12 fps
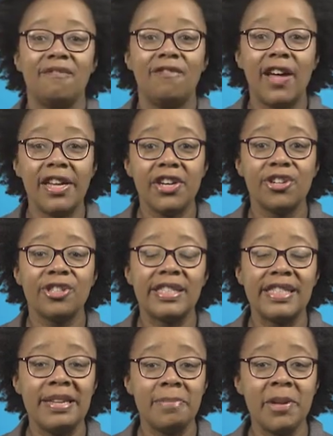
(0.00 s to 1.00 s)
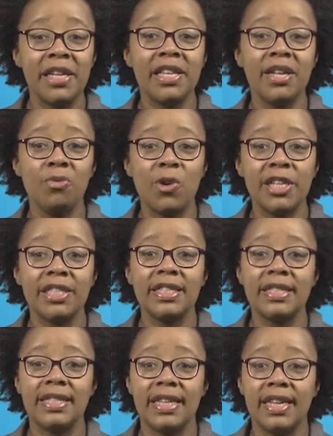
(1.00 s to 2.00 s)
Funders typically want to
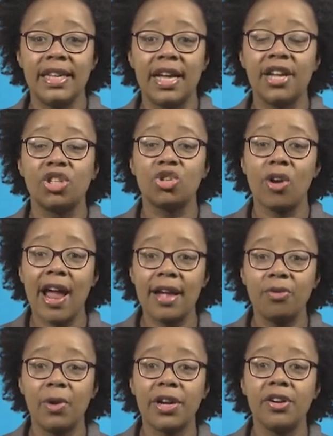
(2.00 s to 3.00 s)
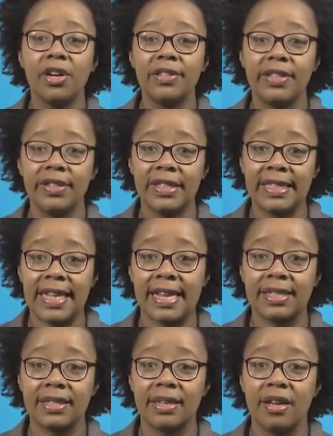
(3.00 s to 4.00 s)
see a track record of
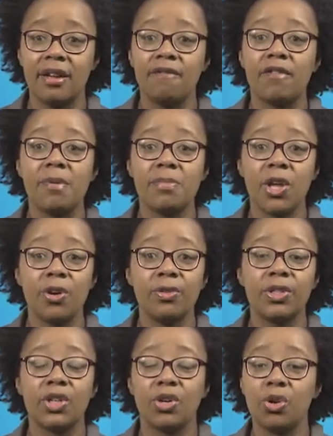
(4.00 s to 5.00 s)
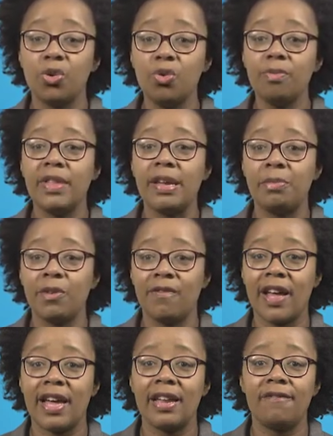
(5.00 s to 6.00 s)
success from those to whom they
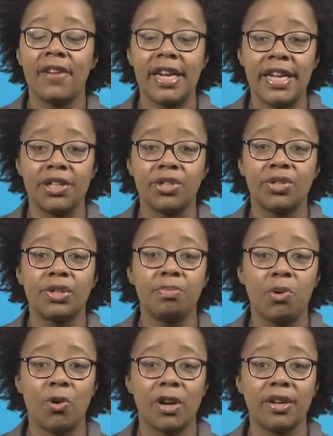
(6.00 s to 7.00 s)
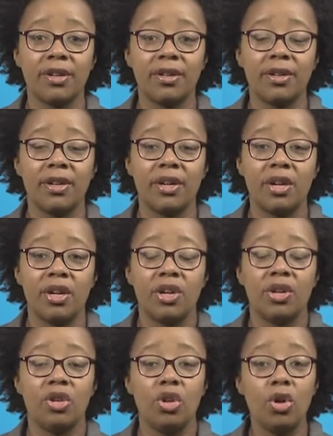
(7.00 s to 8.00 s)
provide financial support.
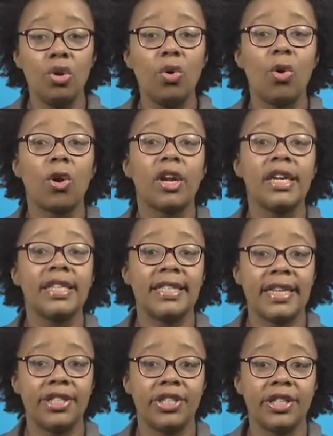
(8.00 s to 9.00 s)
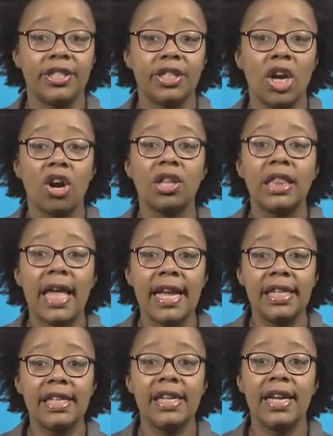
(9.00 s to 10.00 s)
New organizations are
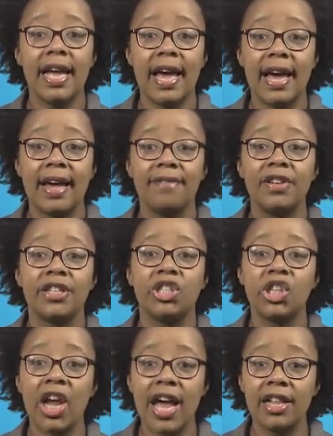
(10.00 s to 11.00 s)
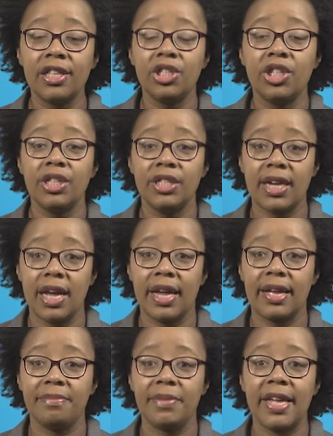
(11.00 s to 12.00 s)
likely to have a challenging
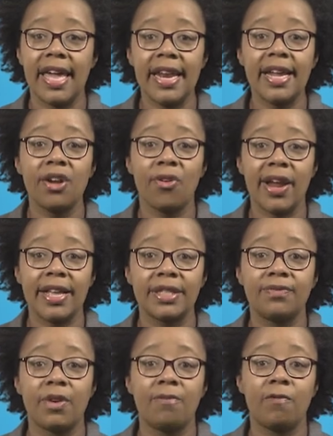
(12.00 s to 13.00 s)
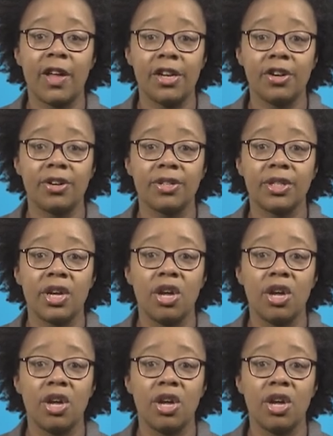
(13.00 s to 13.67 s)
time getting grants from funders